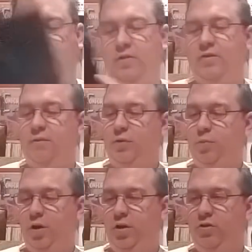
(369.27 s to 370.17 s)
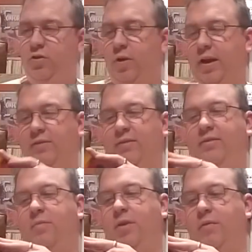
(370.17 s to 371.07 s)
the other stuff is pretty good too. I guess it's
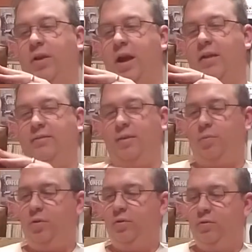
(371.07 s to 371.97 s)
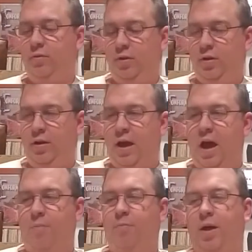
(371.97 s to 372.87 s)
something of a concept
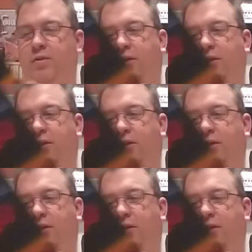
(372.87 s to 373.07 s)
album about